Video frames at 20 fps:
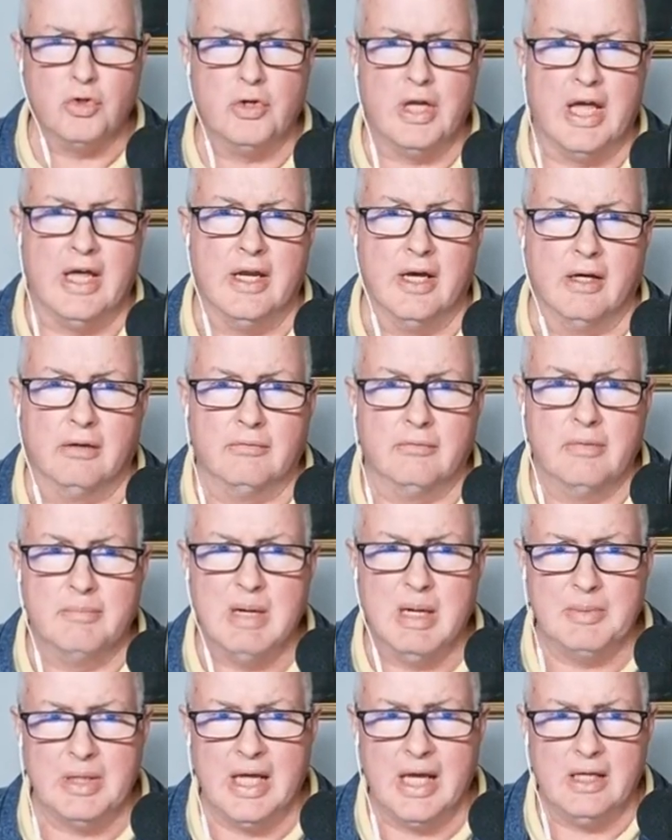data.
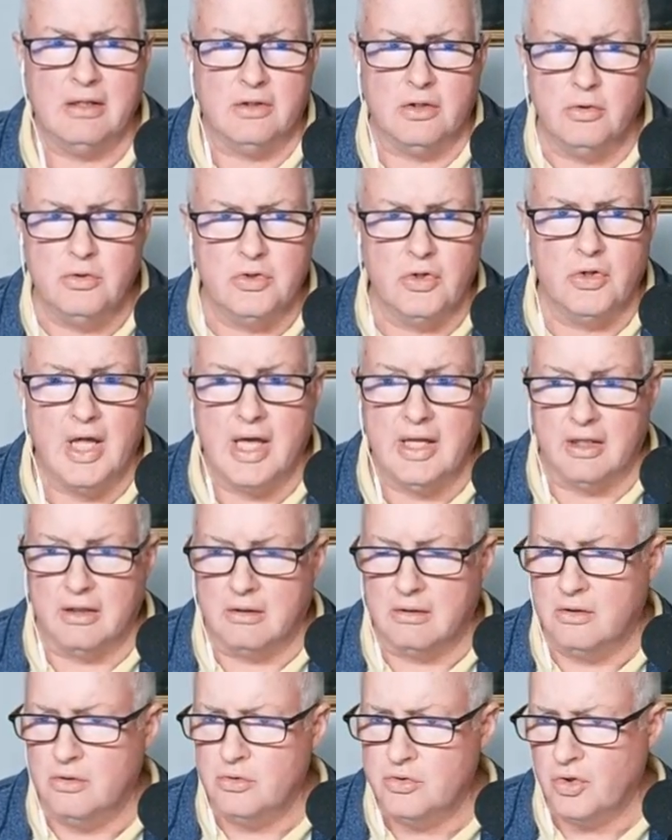Remember that? User data,
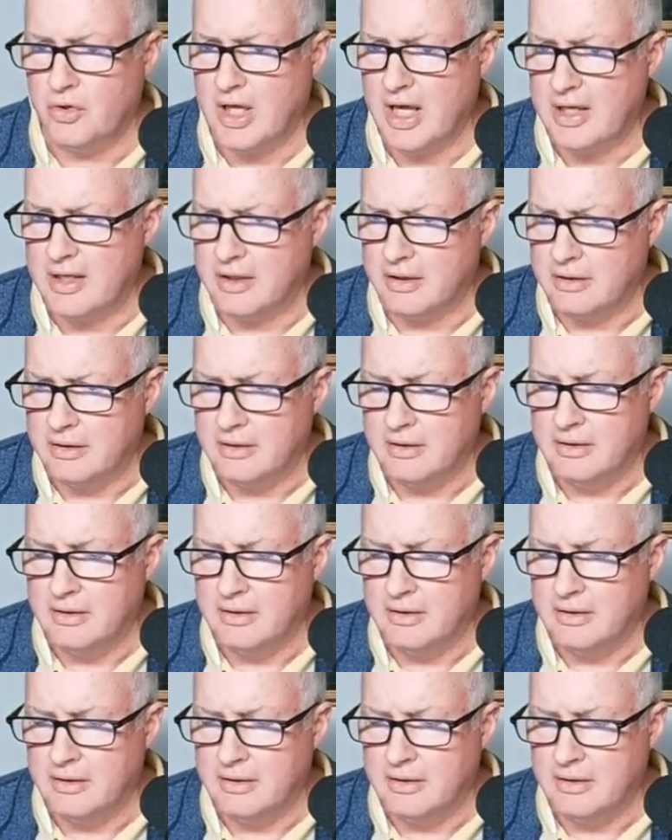user data.